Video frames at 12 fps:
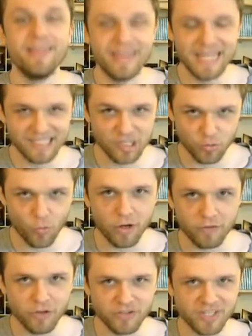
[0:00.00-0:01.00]
This is one
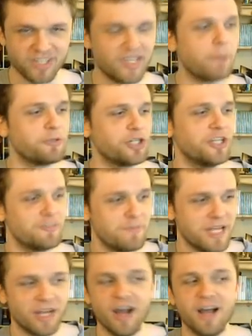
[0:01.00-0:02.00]
of those exceptions
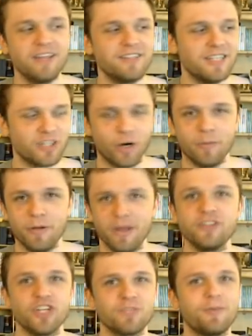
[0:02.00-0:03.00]
because this tournament
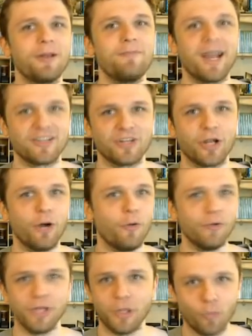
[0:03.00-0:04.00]
has just been in Mexico
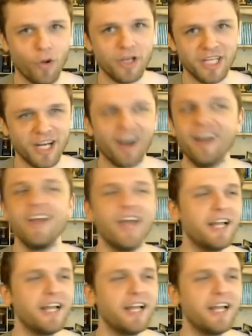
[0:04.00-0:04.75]
only 1 year.